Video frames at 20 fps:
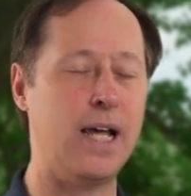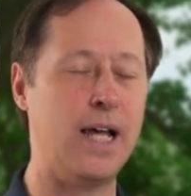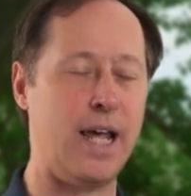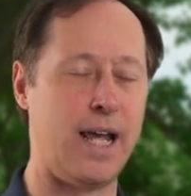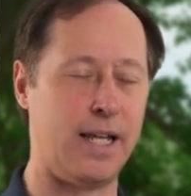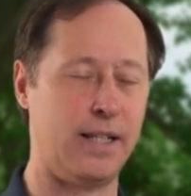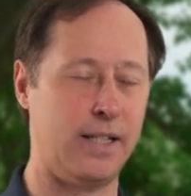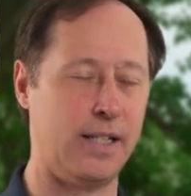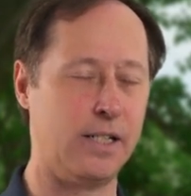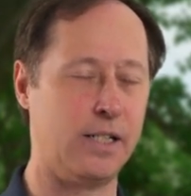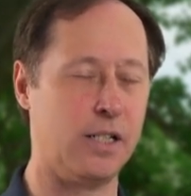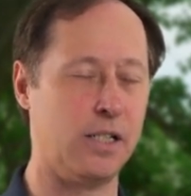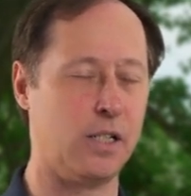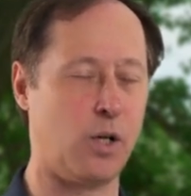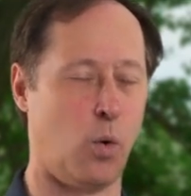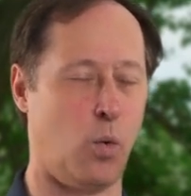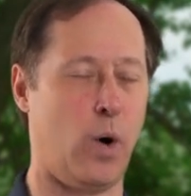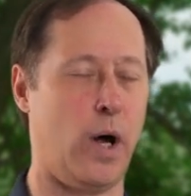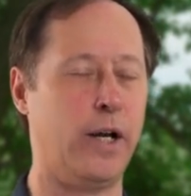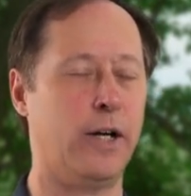And this is
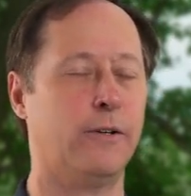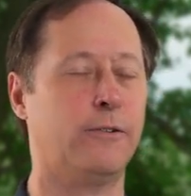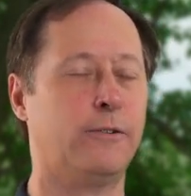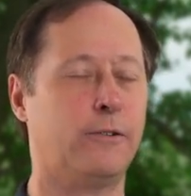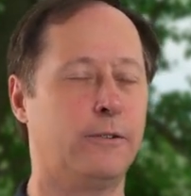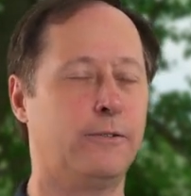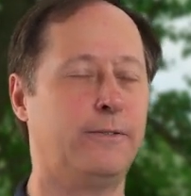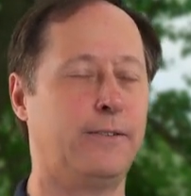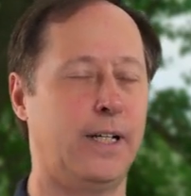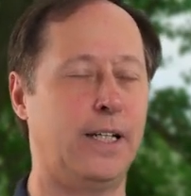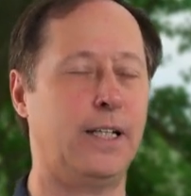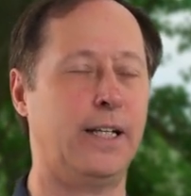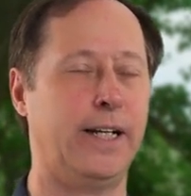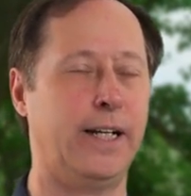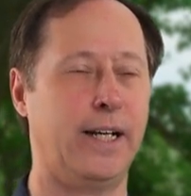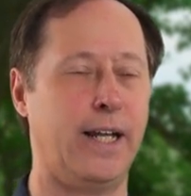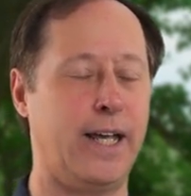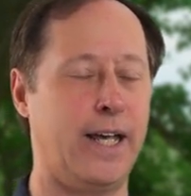a wonderful feeling.